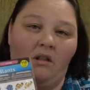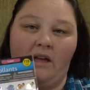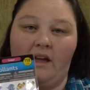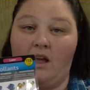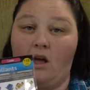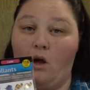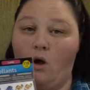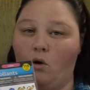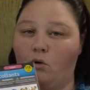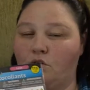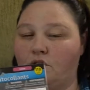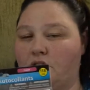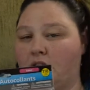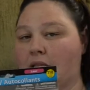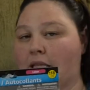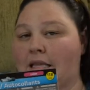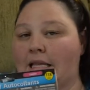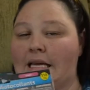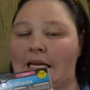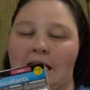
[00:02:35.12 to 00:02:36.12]
like
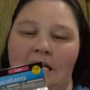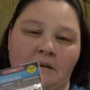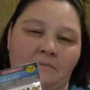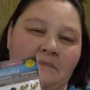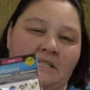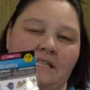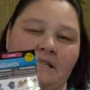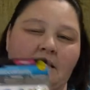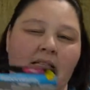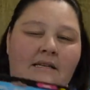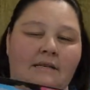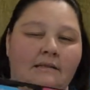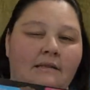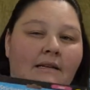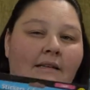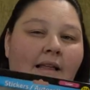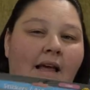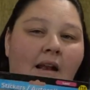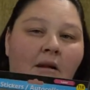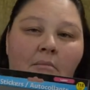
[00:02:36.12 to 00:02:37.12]
ocean themes and things
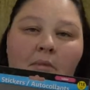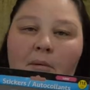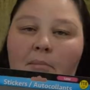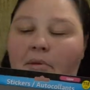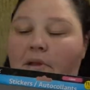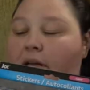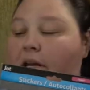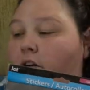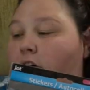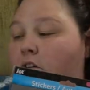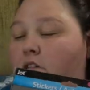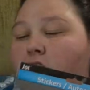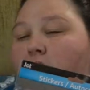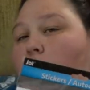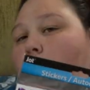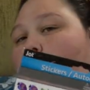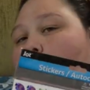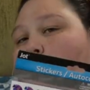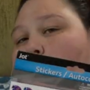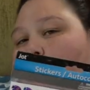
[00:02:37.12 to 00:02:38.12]
like that in my planner.
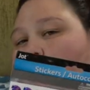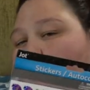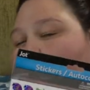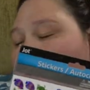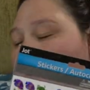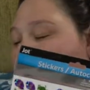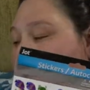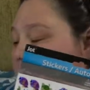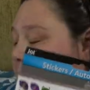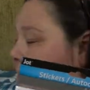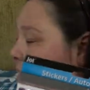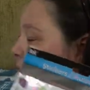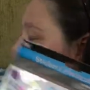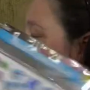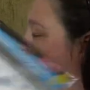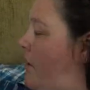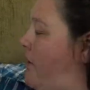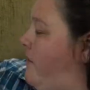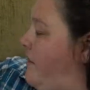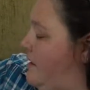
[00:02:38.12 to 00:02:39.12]
So I really wanted to pick
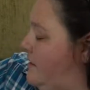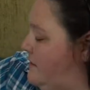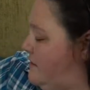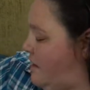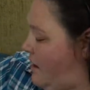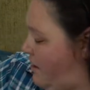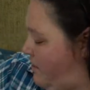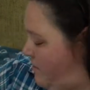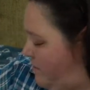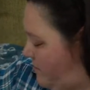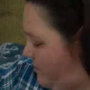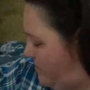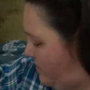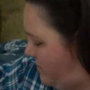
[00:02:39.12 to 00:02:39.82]
one of these up.